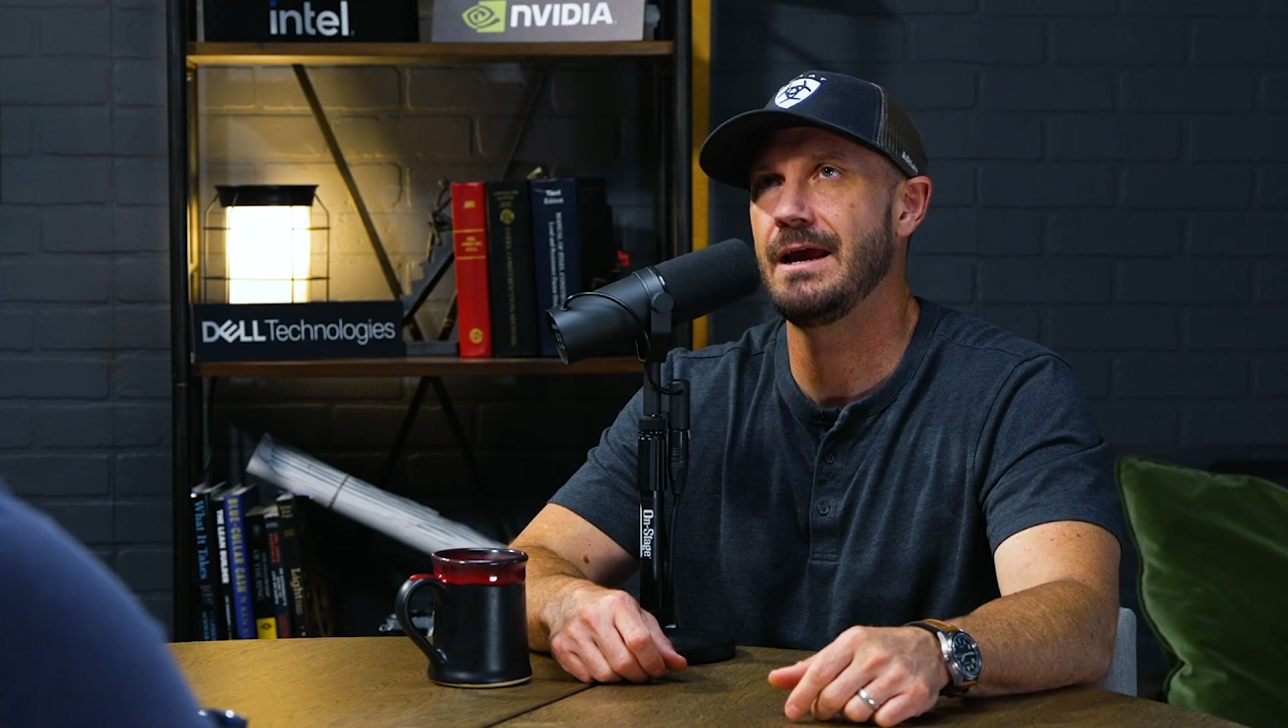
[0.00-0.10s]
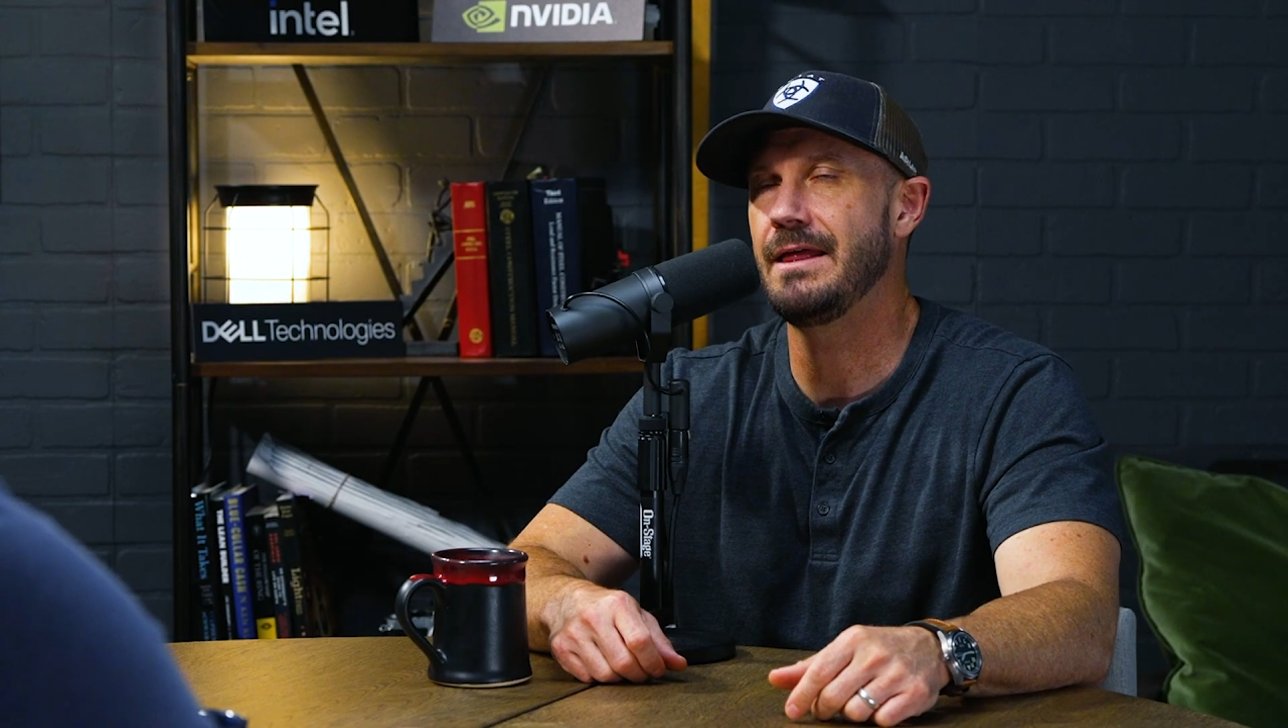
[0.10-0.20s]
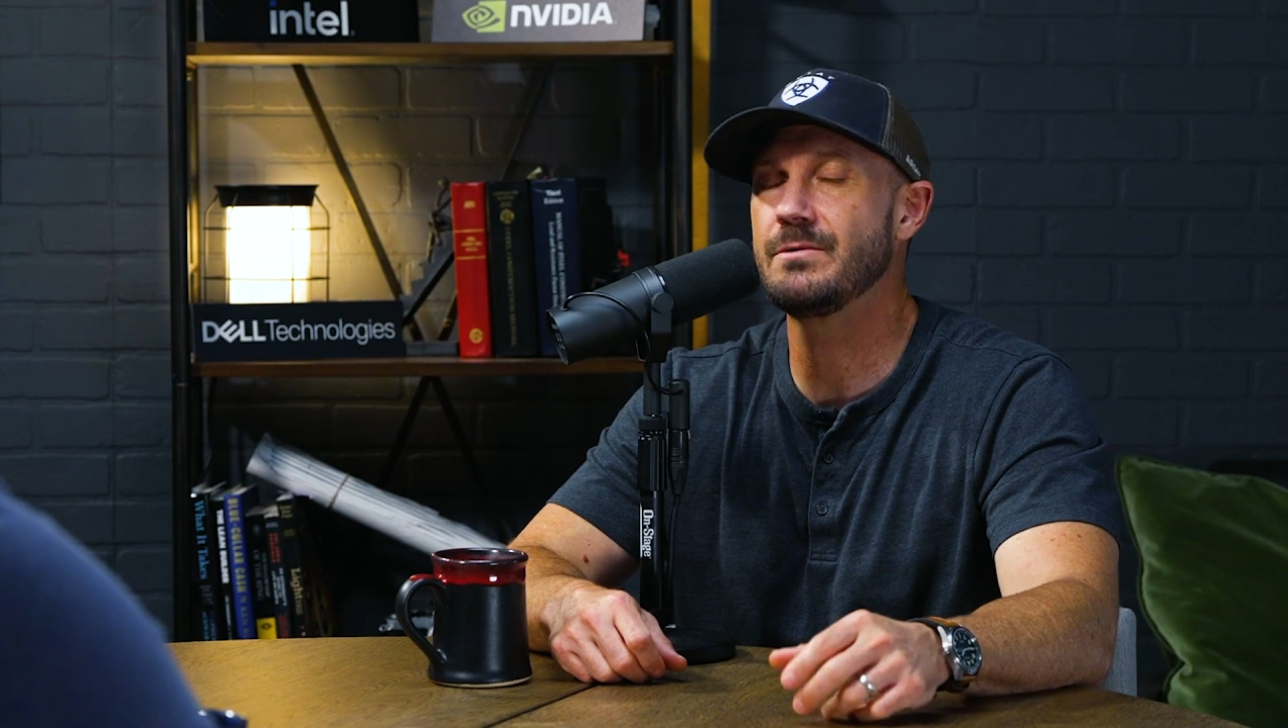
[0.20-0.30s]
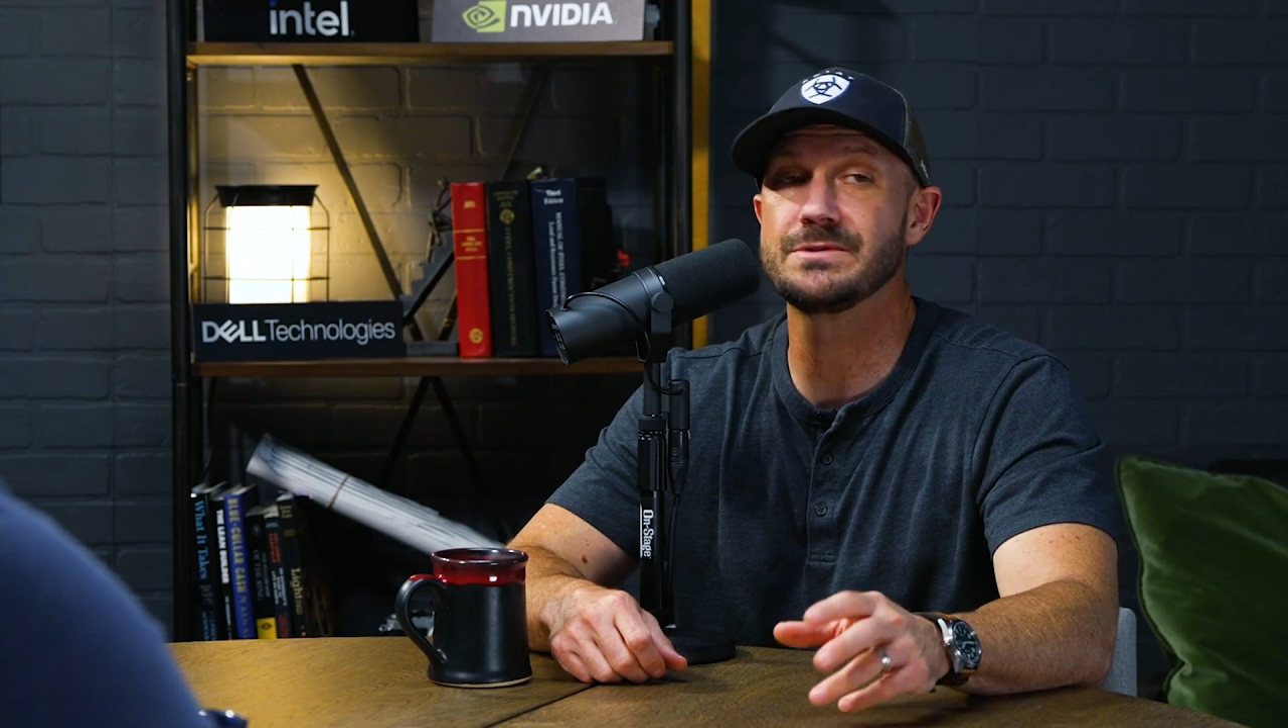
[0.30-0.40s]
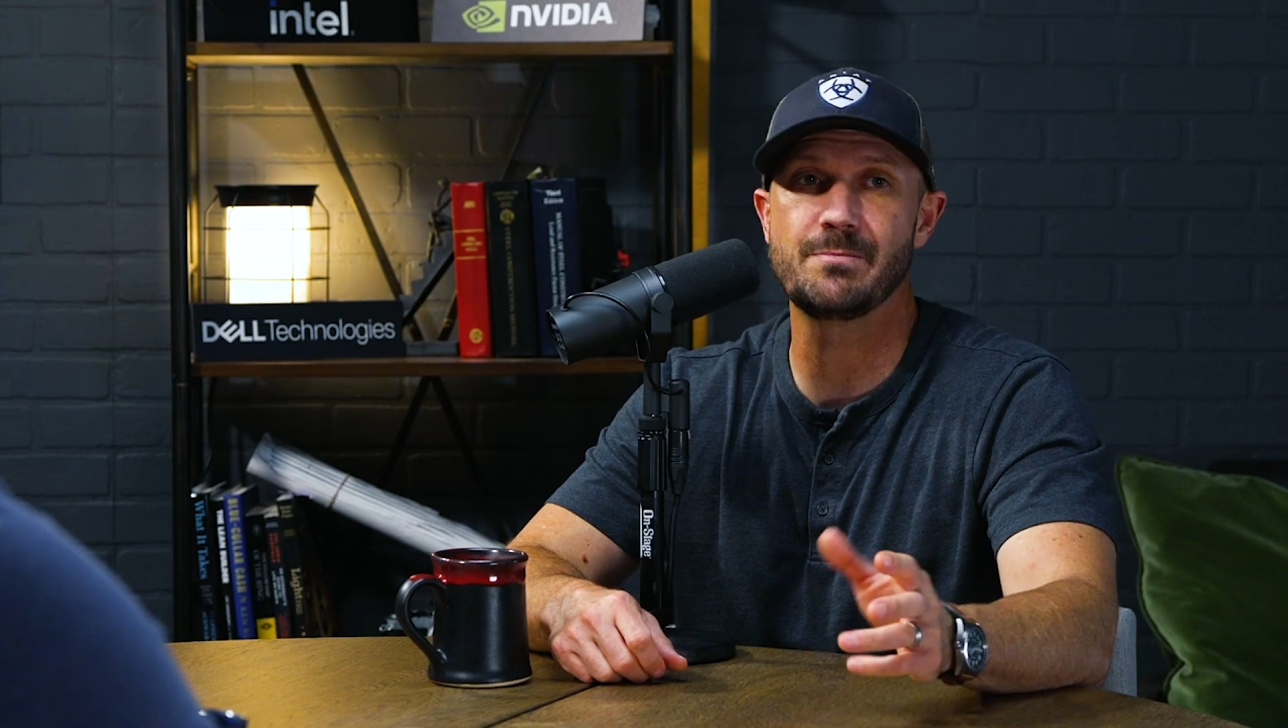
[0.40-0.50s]

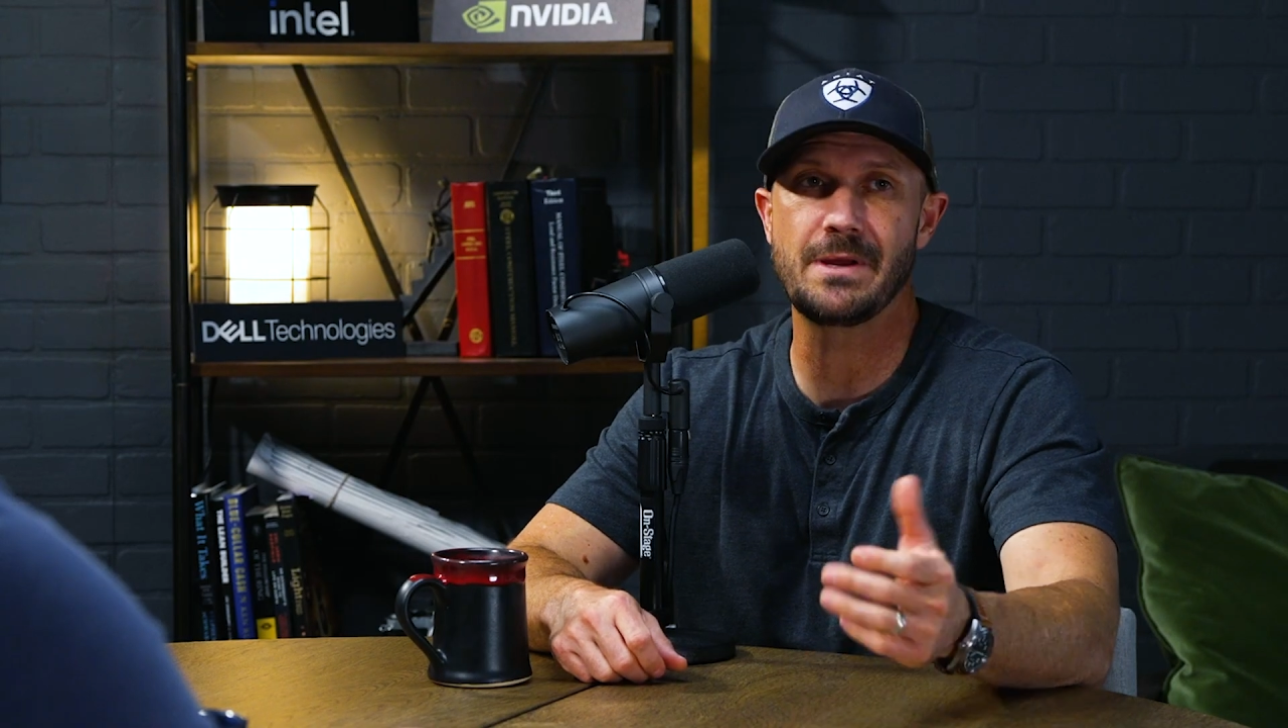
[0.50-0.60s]
and there was a